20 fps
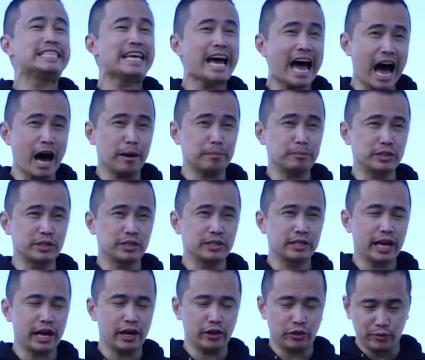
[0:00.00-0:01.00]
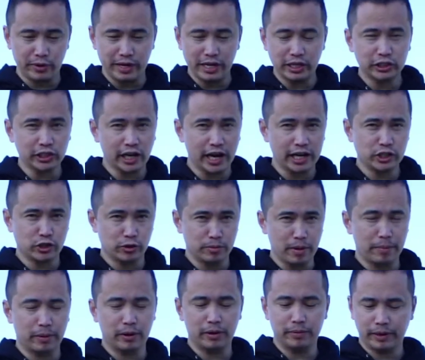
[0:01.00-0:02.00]
taps. Okay, 3-inch heights,
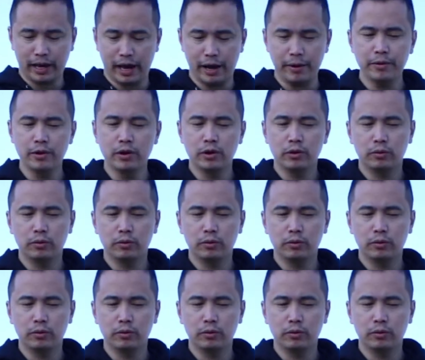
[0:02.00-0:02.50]
remember, okay?